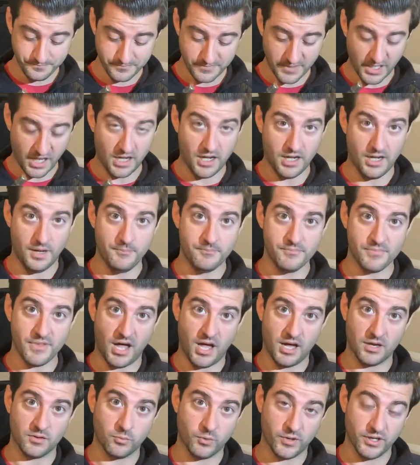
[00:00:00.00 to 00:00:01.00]
on
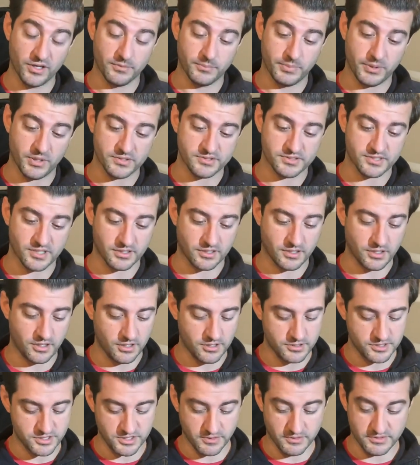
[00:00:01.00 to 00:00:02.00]
wheel bolts on
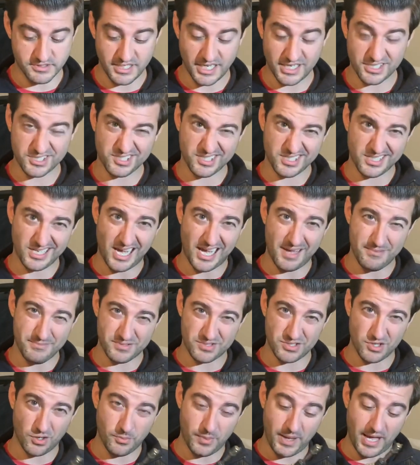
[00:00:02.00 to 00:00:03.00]
cars. So it's actually not
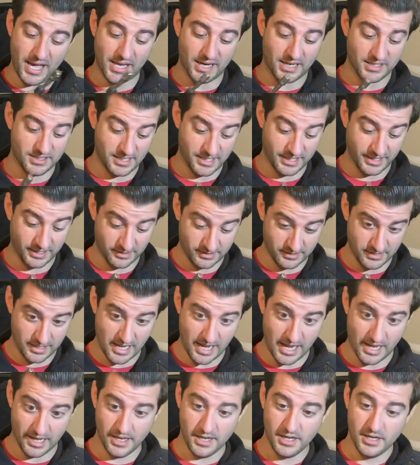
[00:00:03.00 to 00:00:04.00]
so bad. I like it a
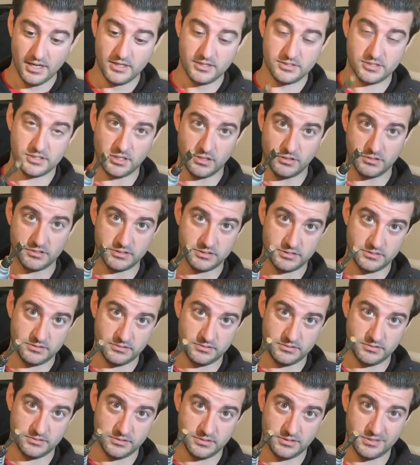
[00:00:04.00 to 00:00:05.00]
lot. So
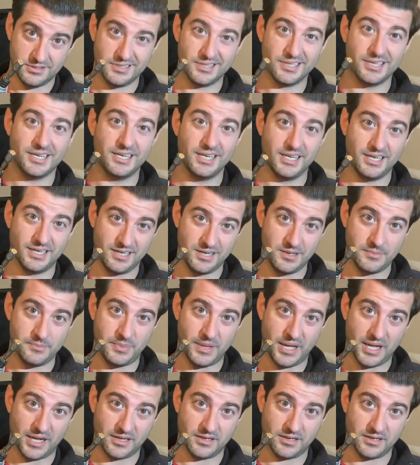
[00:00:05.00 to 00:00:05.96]
you need an impact